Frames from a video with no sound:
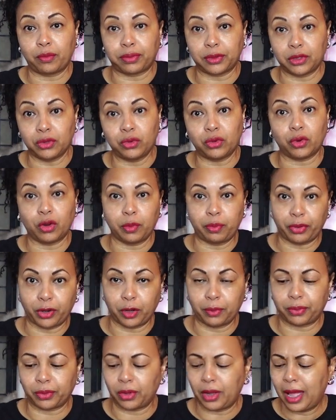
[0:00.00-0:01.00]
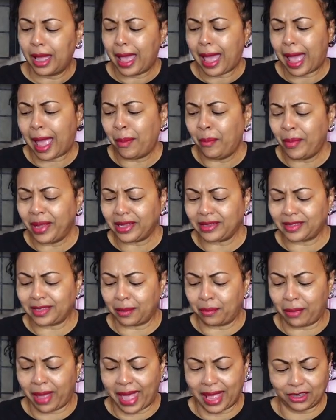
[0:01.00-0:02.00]
blue or purple. I mix
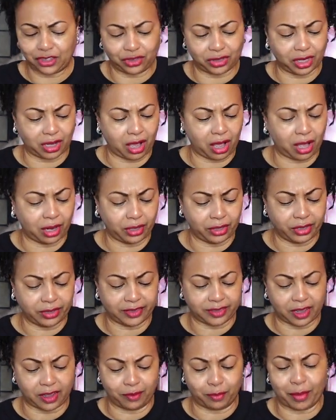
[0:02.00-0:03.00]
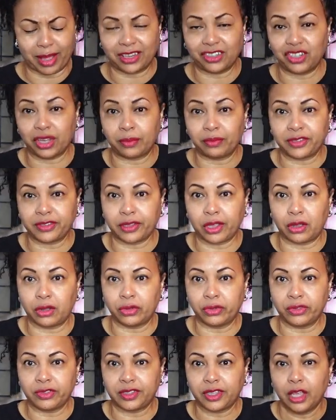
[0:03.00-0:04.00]
and match the colors of my
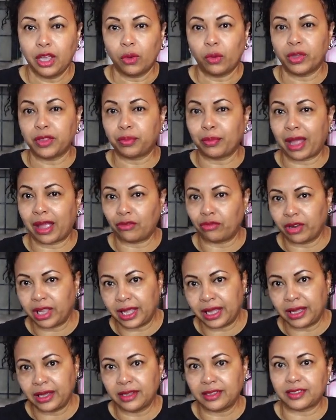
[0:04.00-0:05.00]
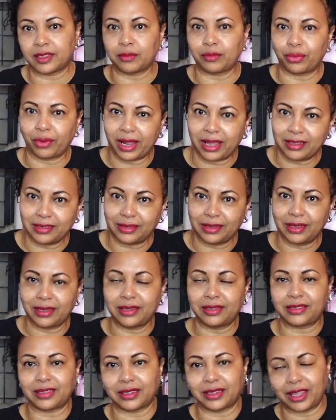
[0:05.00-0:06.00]
gemstones with my rings and
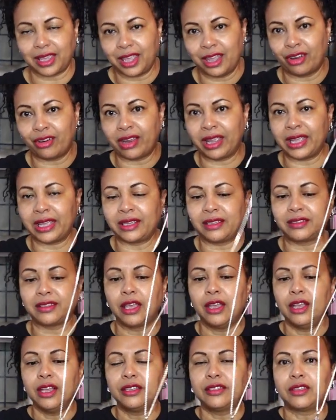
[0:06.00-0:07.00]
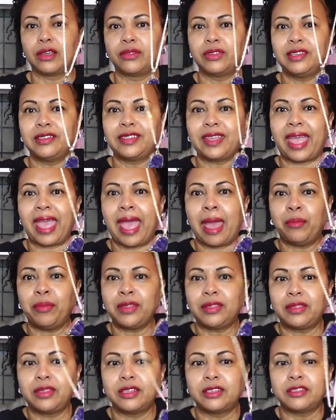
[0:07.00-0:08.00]
bracelets and earrings. So this
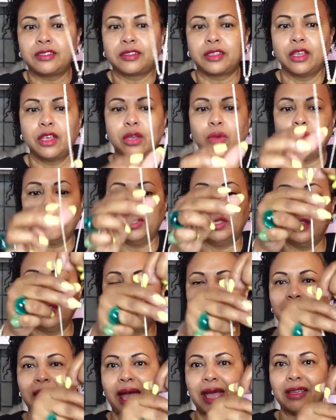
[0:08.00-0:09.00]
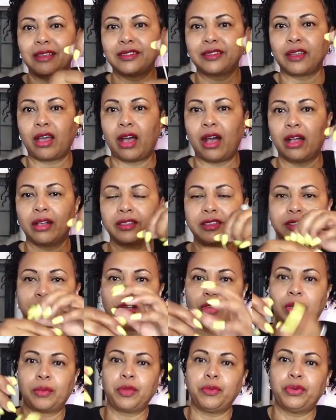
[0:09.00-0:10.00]
amethyst would look nice
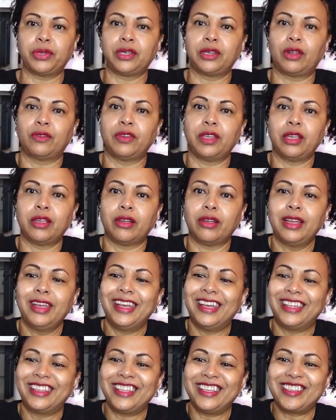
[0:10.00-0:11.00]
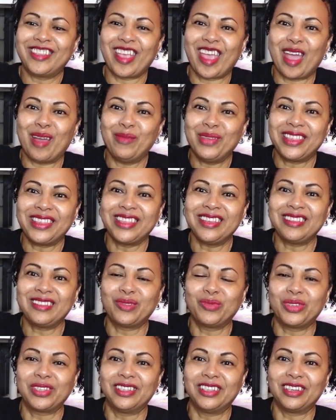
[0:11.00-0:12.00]
also. Let me put it over here. This
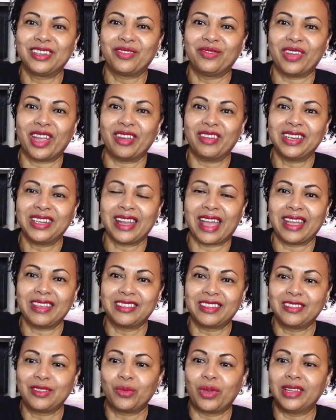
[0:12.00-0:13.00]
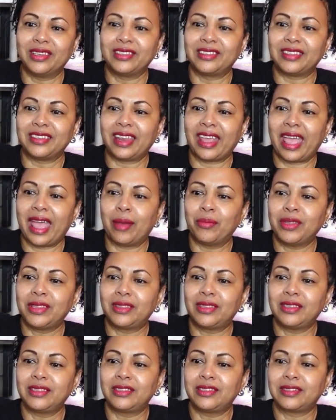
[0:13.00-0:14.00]
amethyst would look very nice as well as an
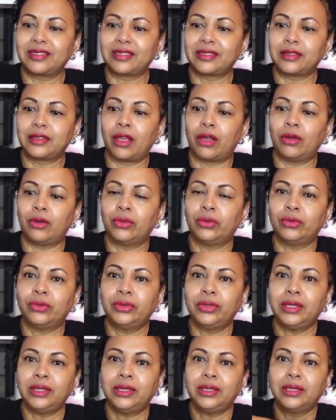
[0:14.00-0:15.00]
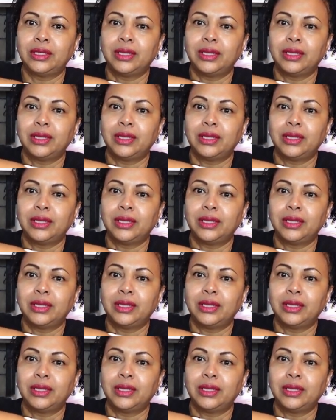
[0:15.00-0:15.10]
amethyst stone.